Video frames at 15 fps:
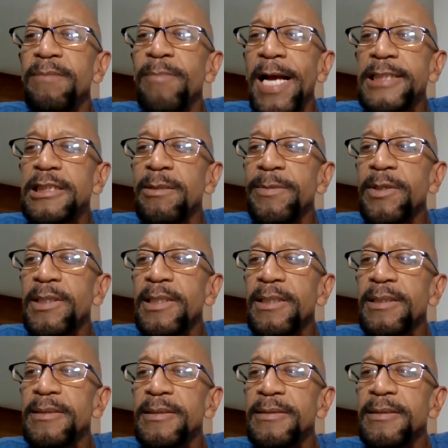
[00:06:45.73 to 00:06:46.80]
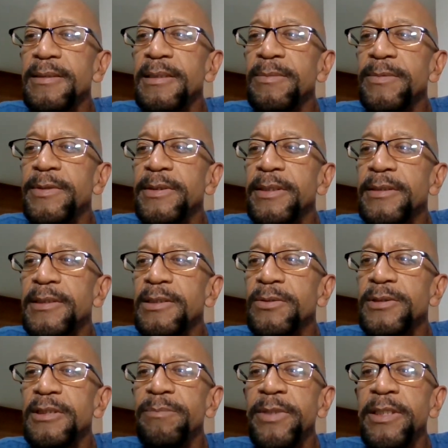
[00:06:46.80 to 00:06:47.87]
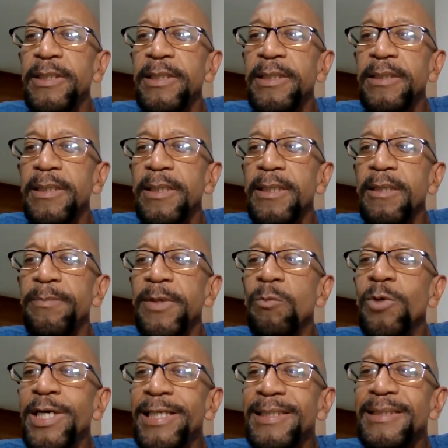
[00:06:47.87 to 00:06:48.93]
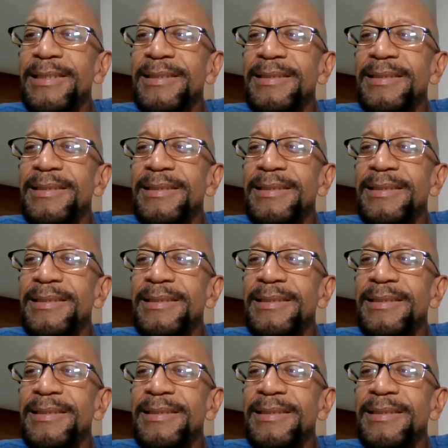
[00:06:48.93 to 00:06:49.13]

Maximum is going to be in Colombia. What?